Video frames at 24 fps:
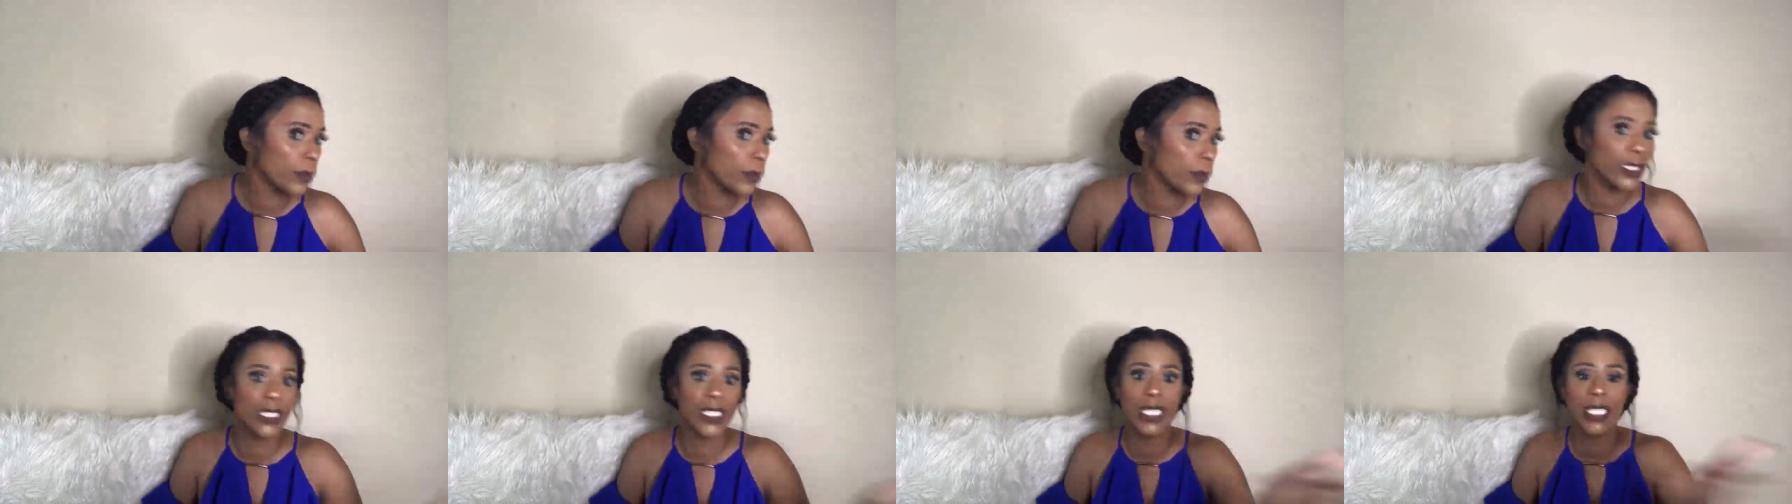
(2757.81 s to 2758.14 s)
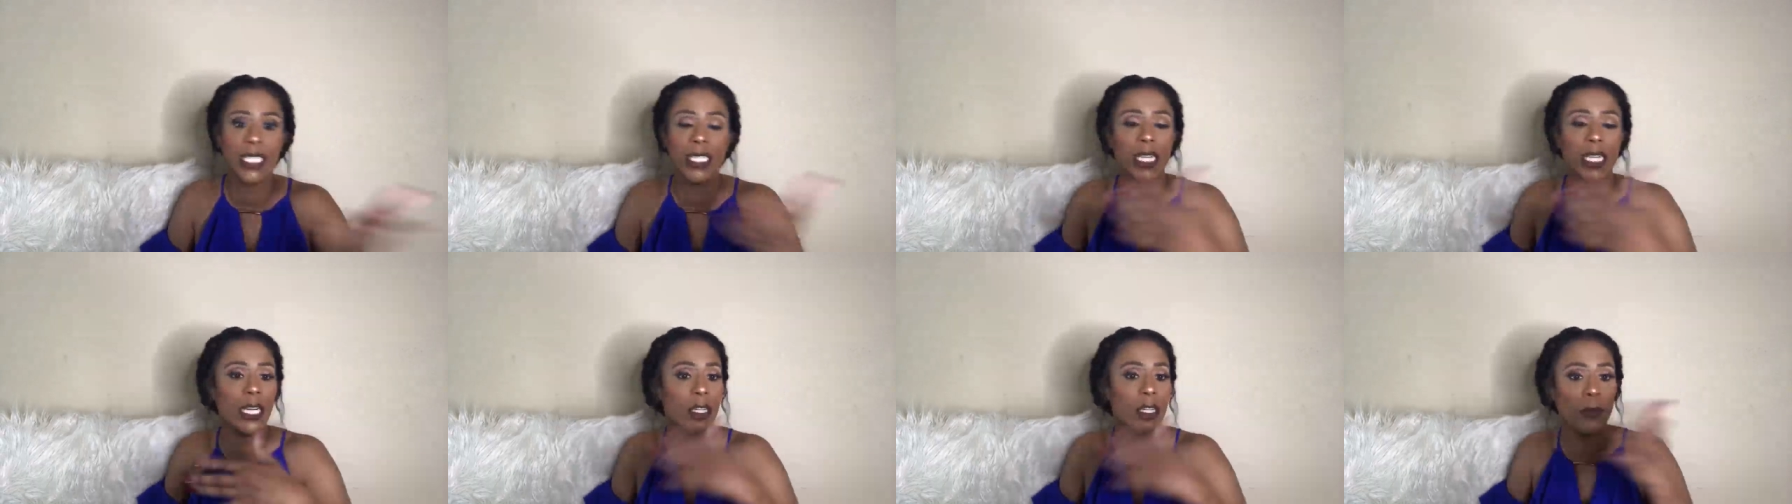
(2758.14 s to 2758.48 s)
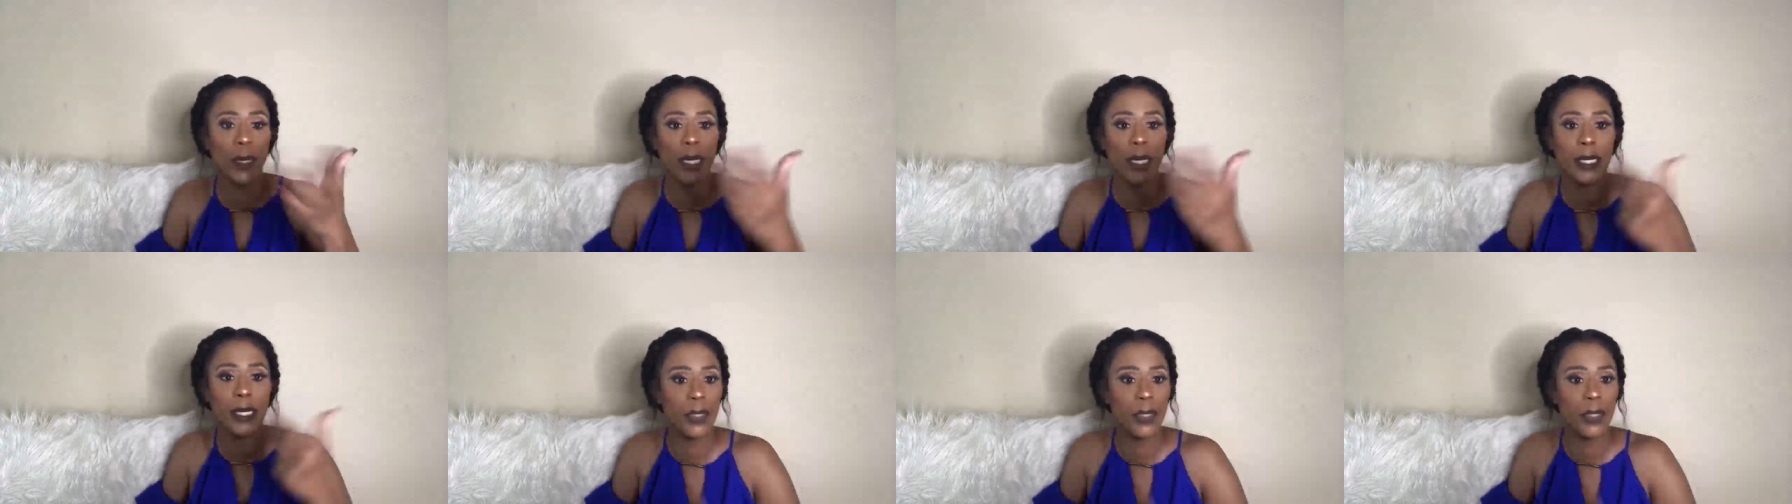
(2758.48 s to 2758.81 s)
because then ain't
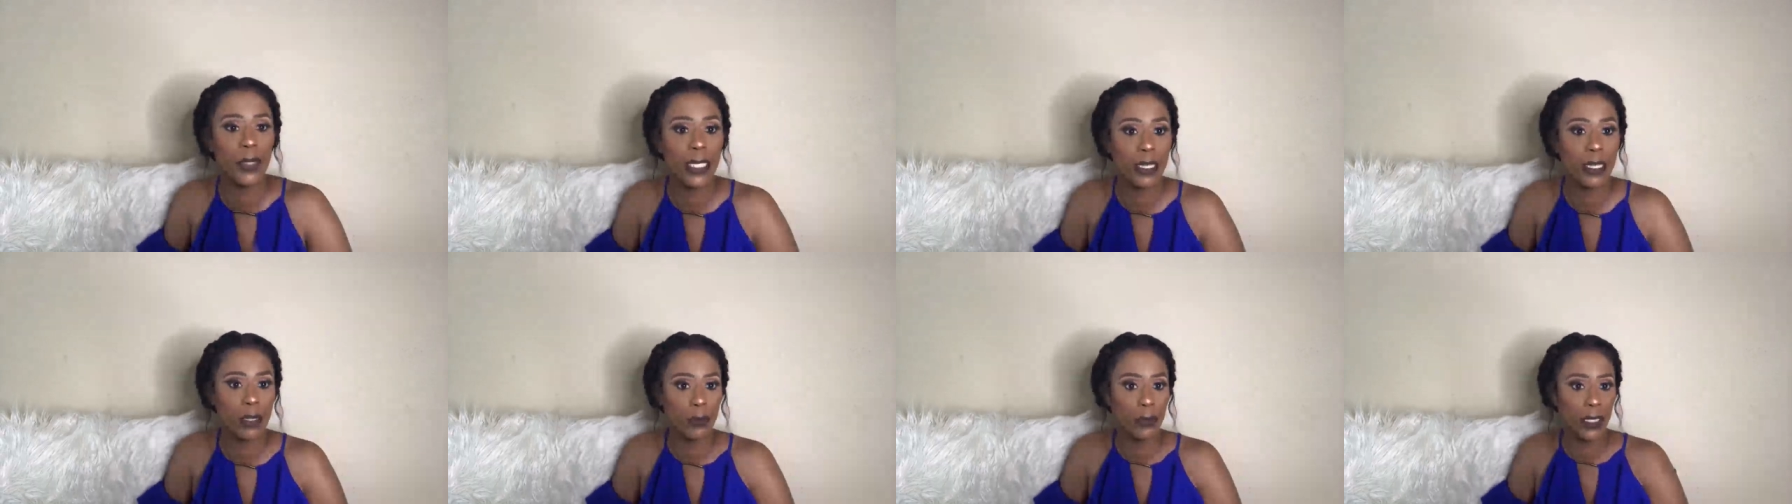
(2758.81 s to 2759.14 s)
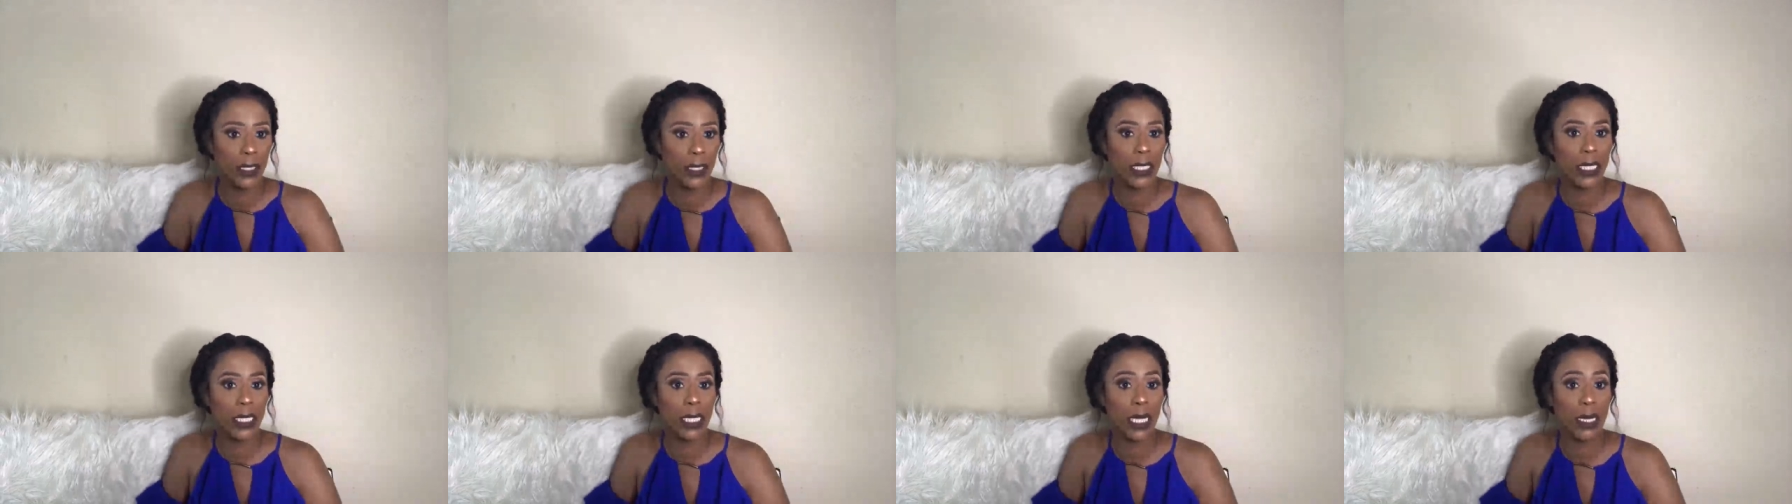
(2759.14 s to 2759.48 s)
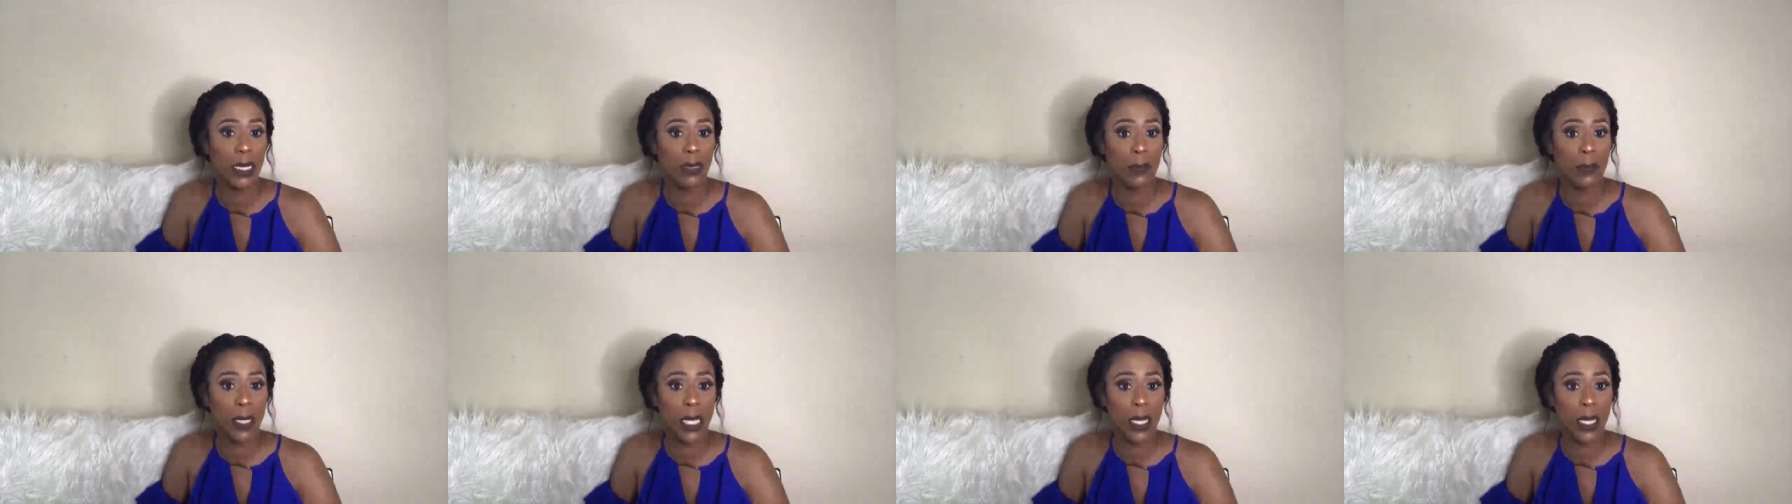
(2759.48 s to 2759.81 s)
nobody really gonna be looking
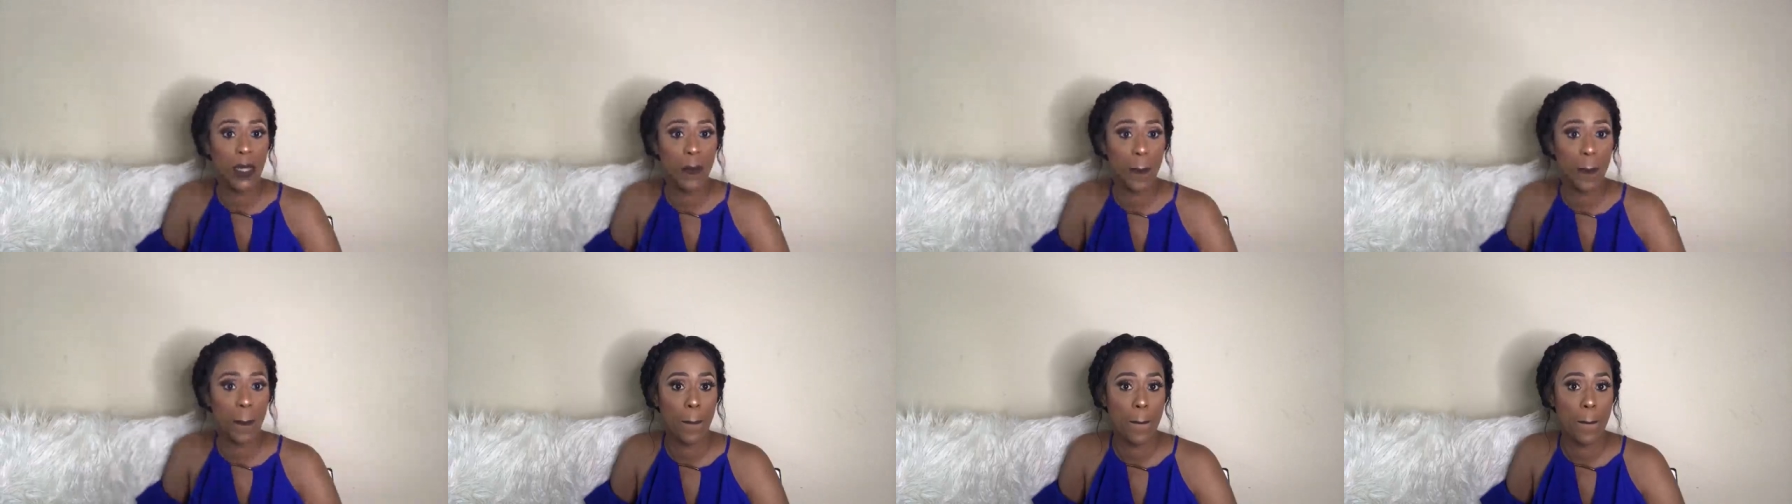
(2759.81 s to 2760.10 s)
at me.